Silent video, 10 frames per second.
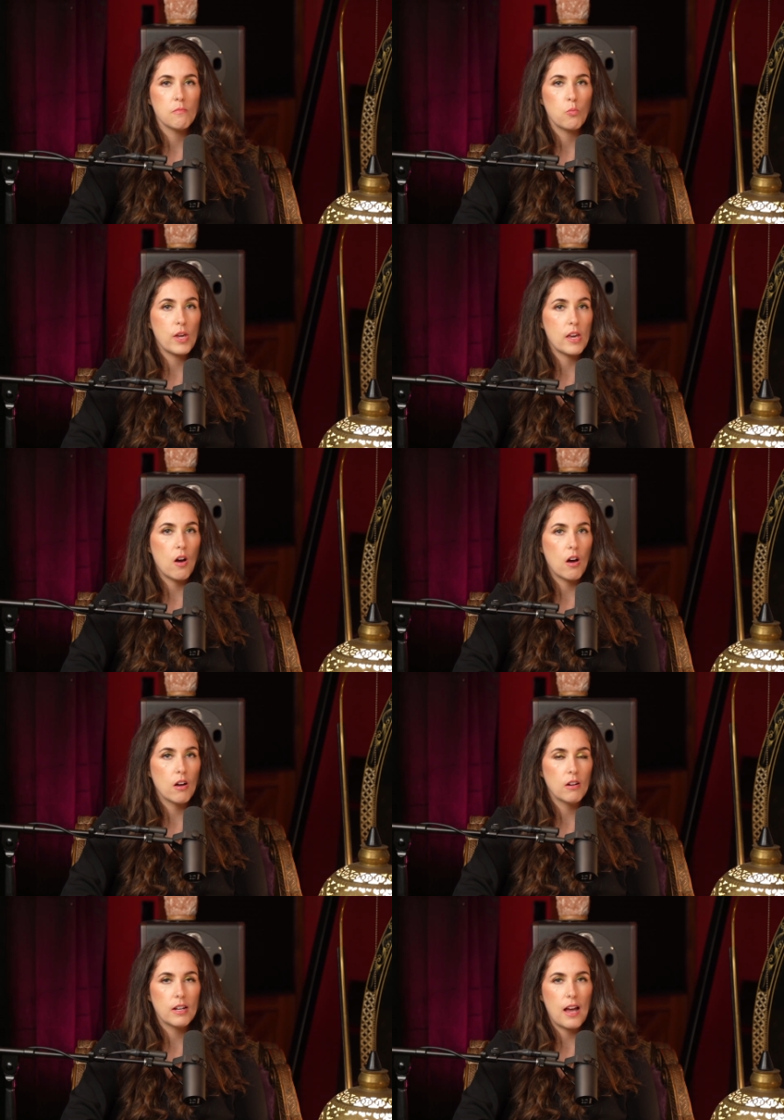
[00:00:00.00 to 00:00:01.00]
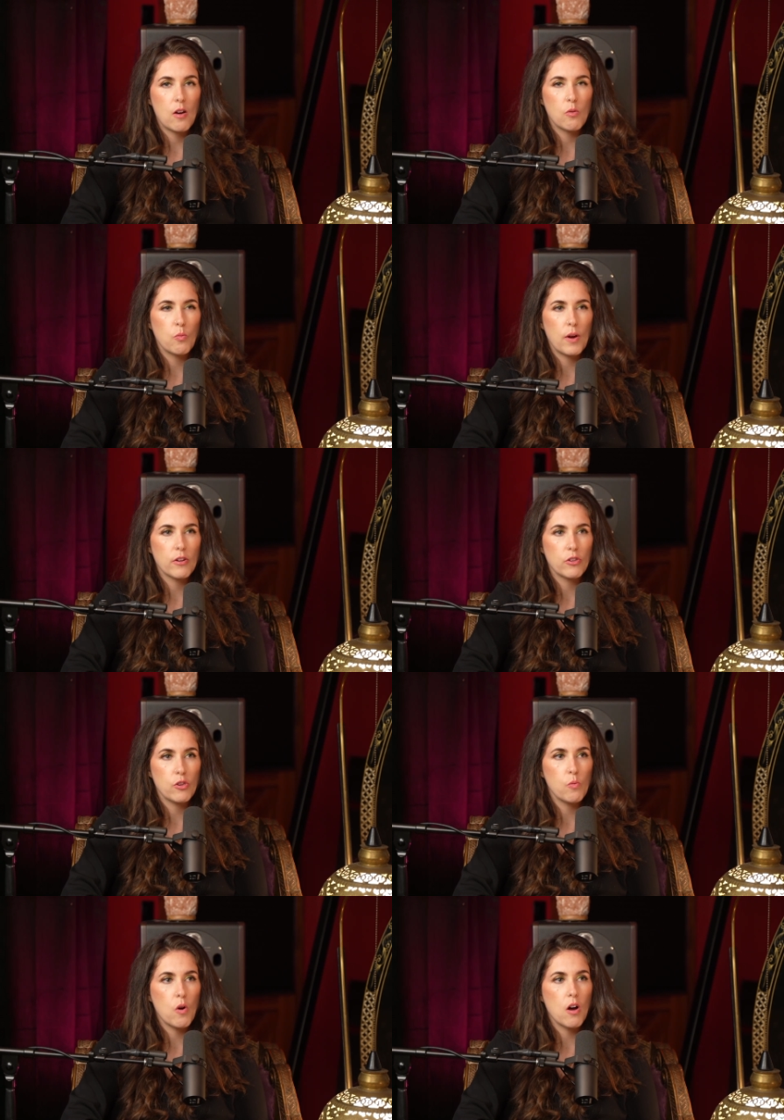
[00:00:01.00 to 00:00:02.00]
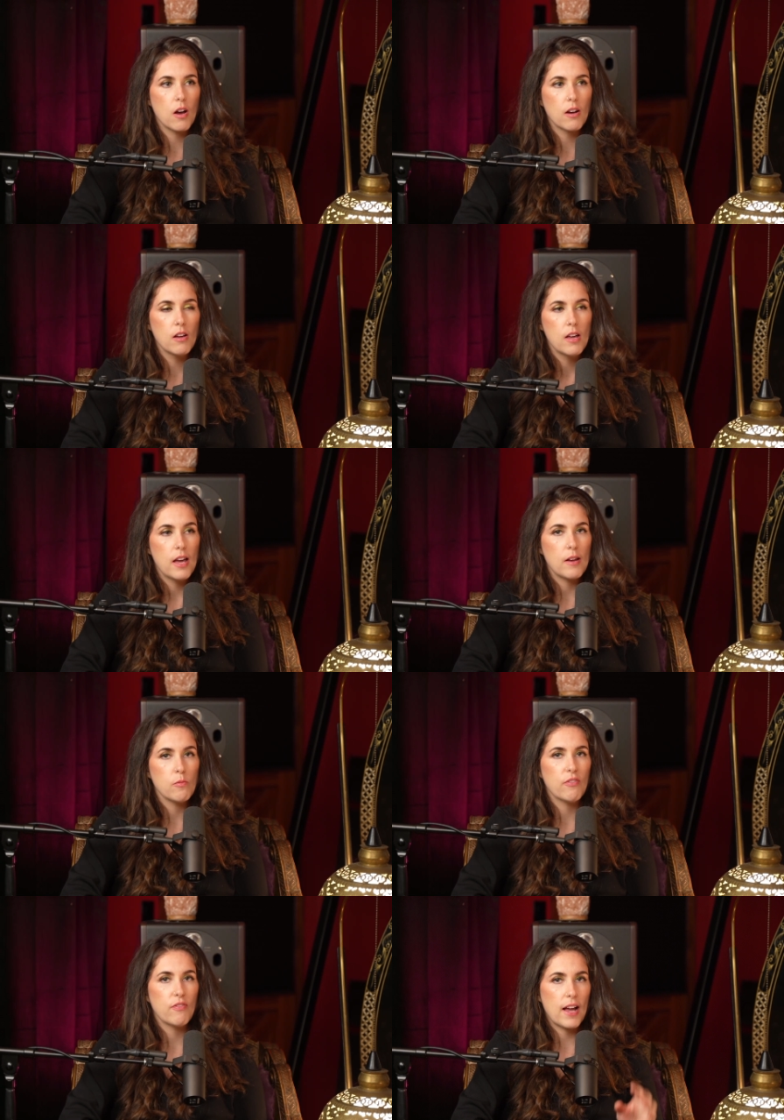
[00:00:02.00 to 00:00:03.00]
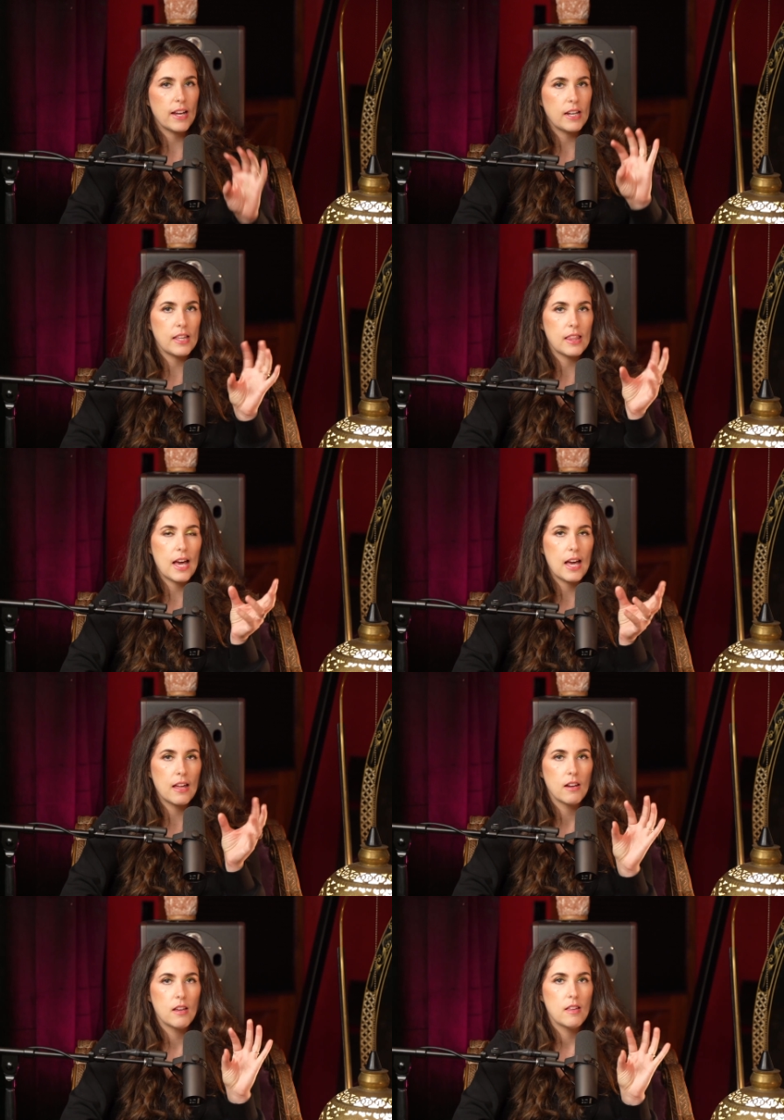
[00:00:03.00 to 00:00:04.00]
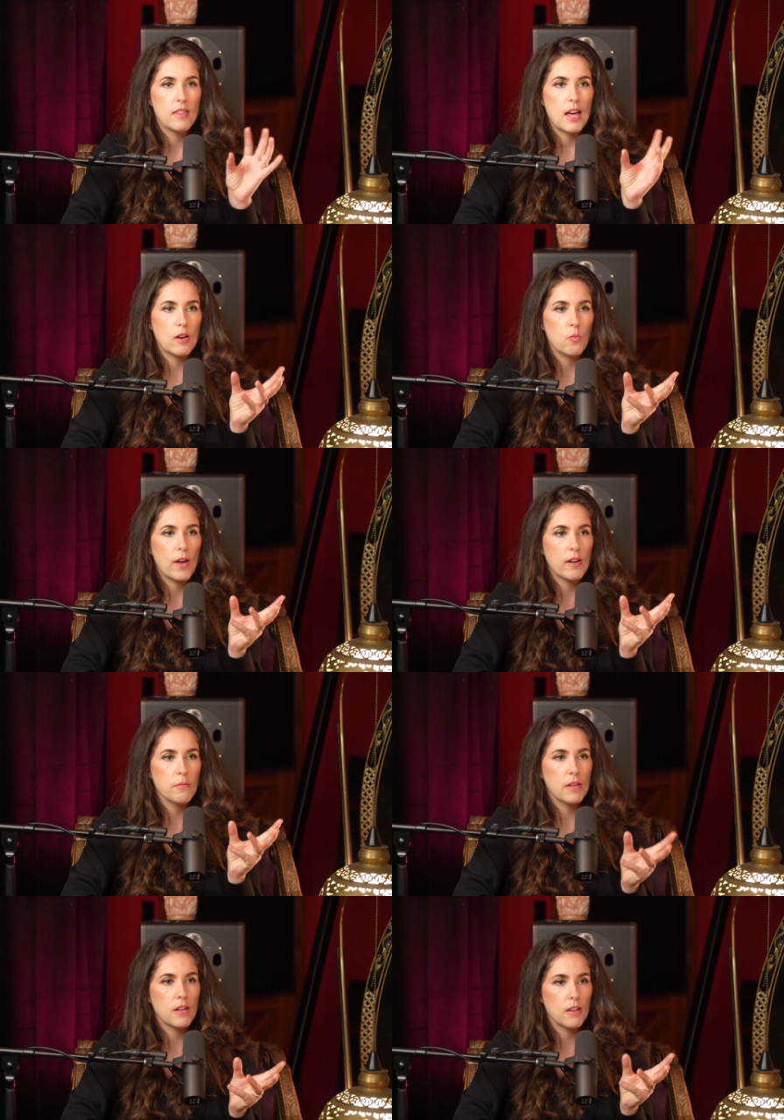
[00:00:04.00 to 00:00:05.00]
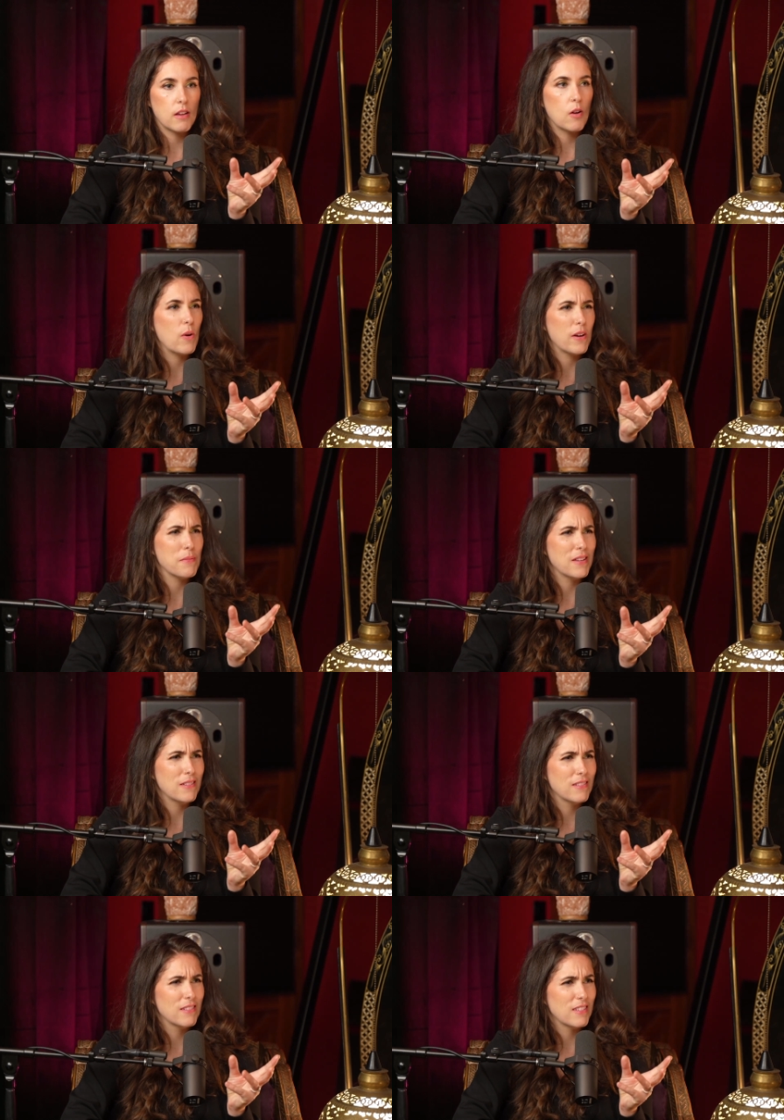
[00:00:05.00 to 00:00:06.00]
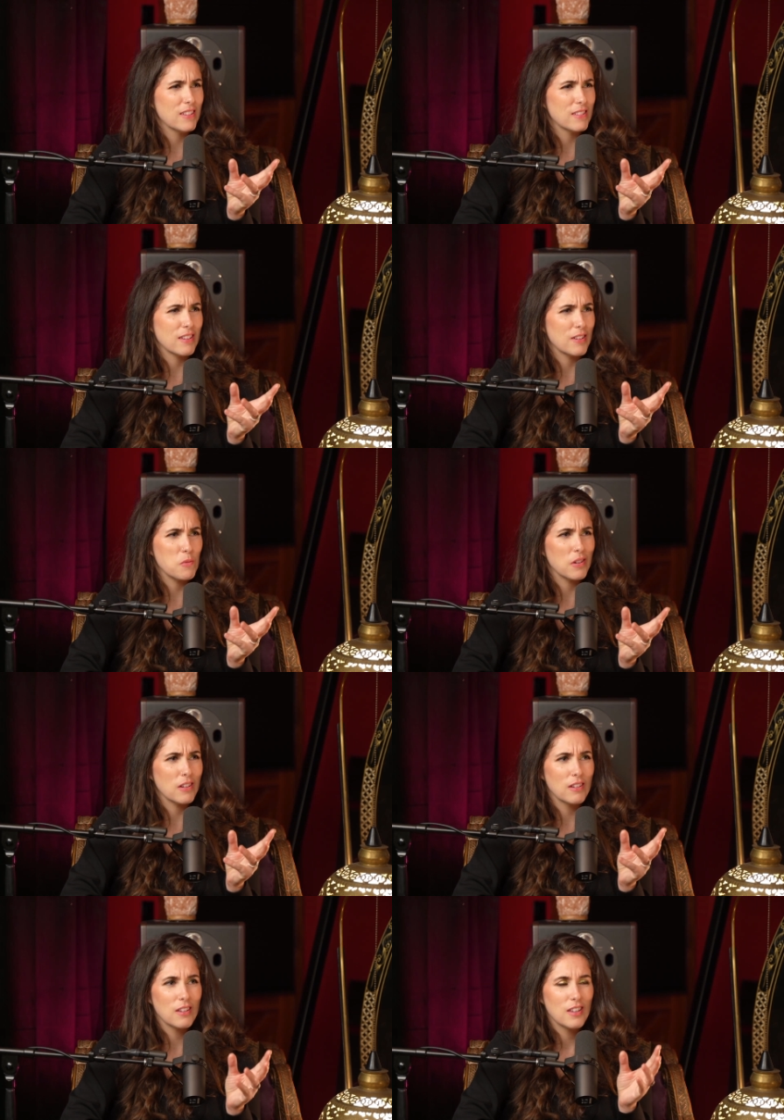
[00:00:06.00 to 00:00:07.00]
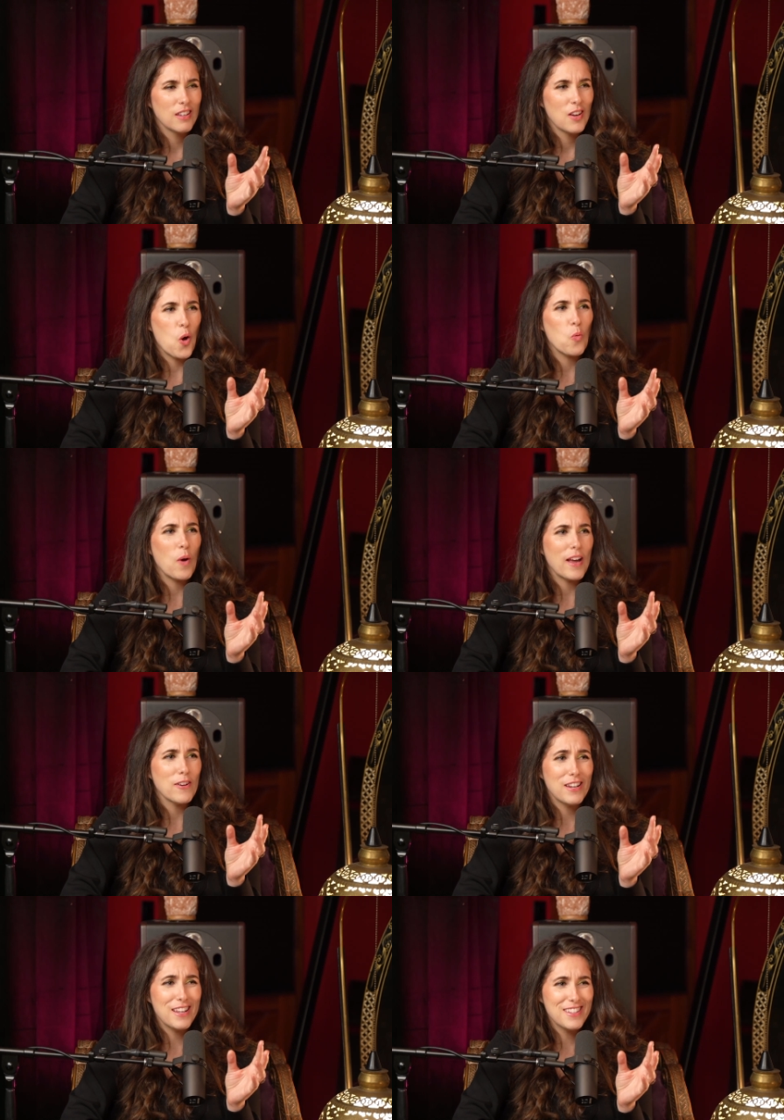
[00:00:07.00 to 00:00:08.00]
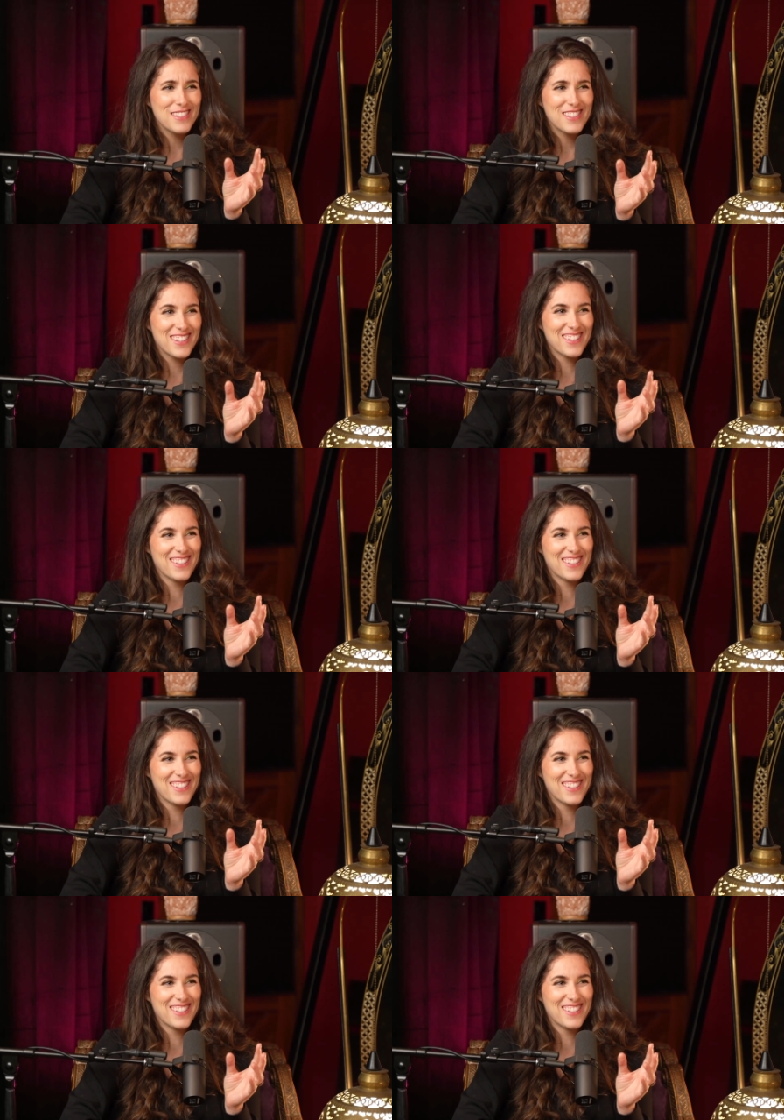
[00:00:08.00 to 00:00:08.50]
we are and how aware you are, and refining that awareness. That's not a word. Awareness